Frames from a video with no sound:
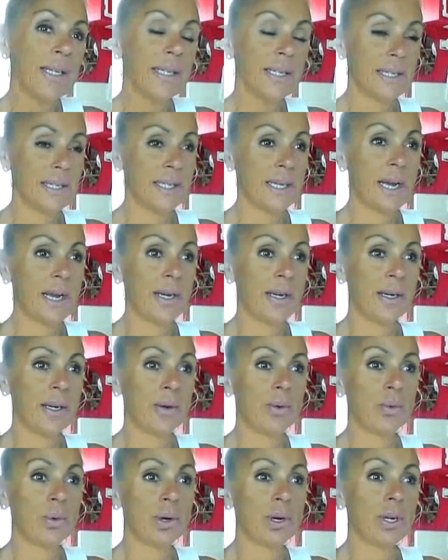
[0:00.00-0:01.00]
decided
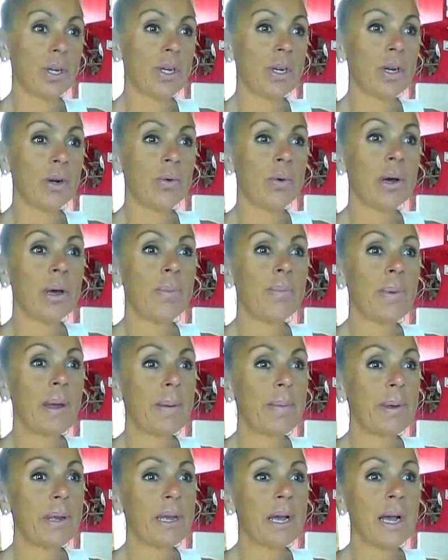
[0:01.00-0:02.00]
at work, you know what,
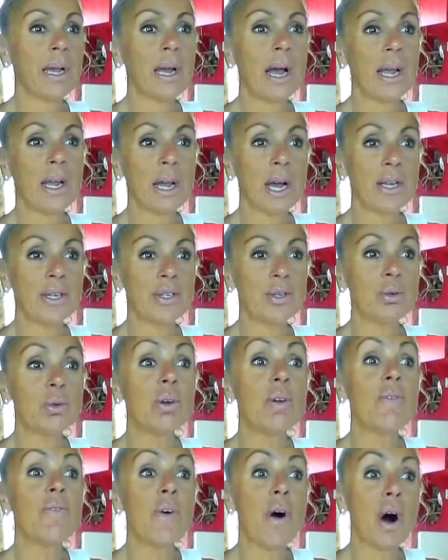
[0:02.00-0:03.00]
maybe I got too
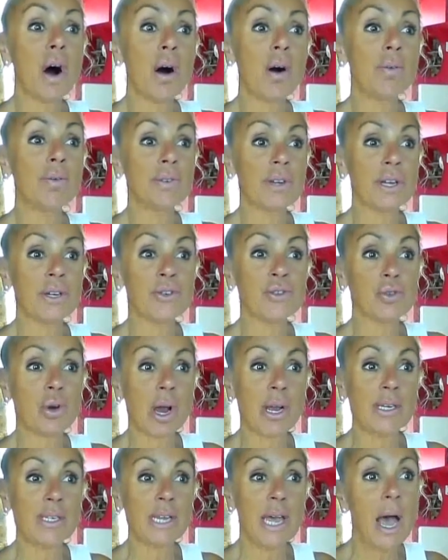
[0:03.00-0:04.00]
involved and
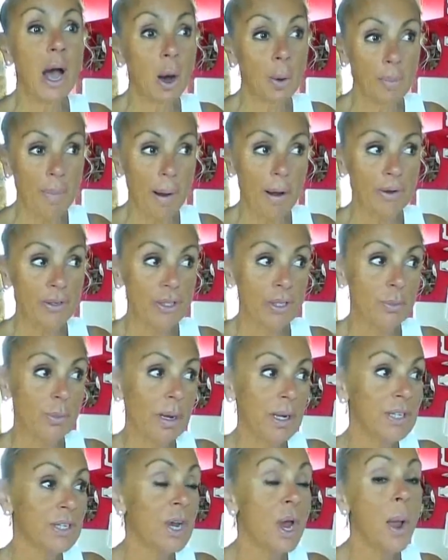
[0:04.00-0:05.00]
tried to help out too
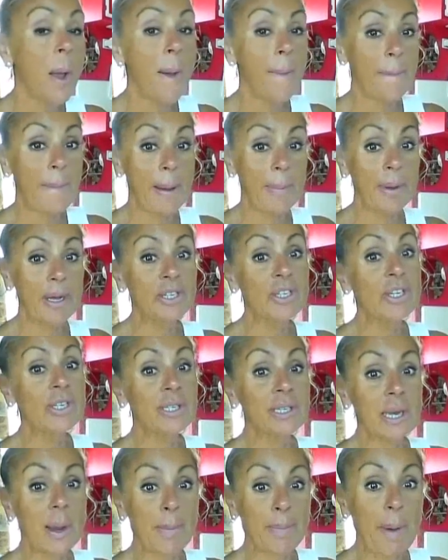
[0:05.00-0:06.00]
much. Maybe I should
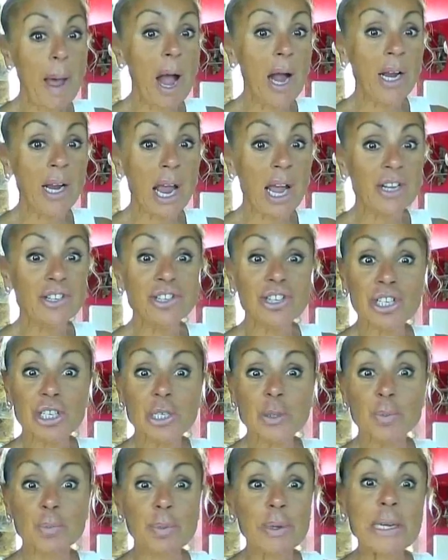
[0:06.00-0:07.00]
step back and
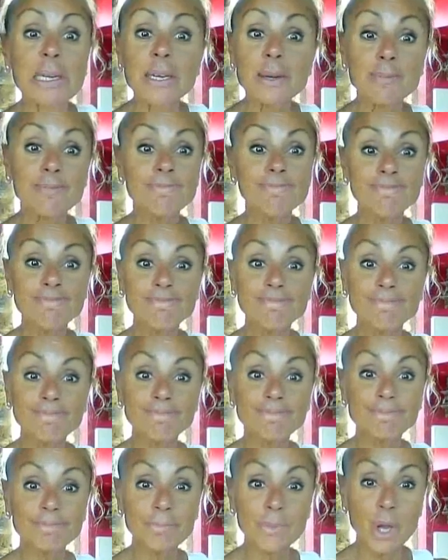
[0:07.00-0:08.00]
just be
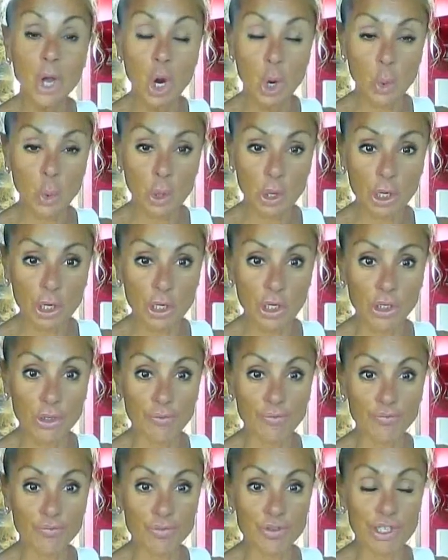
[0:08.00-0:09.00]
a worker.
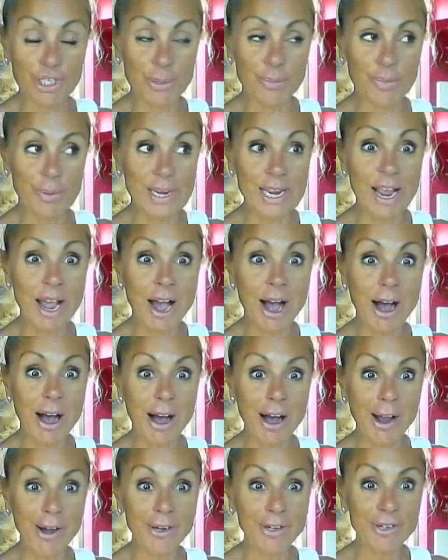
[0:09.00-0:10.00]
Just be
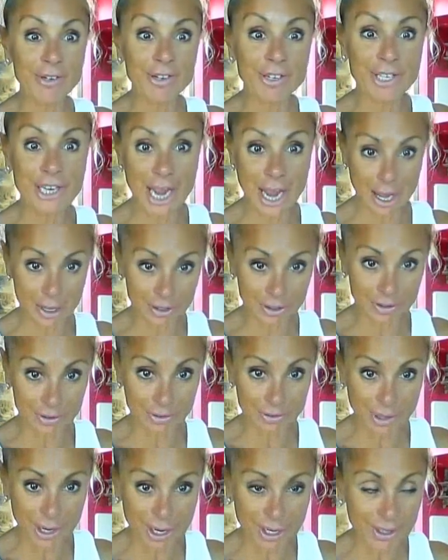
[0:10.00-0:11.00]
hired talent,
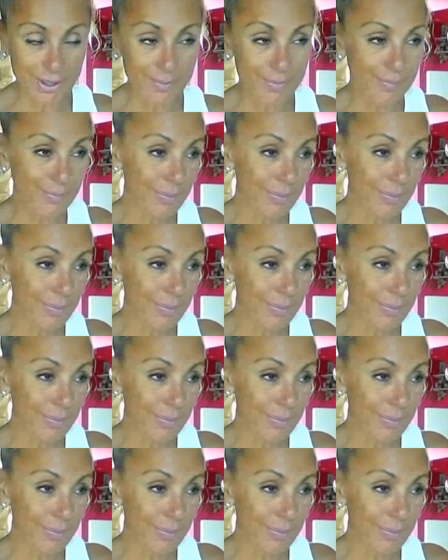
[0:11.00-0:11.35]
right?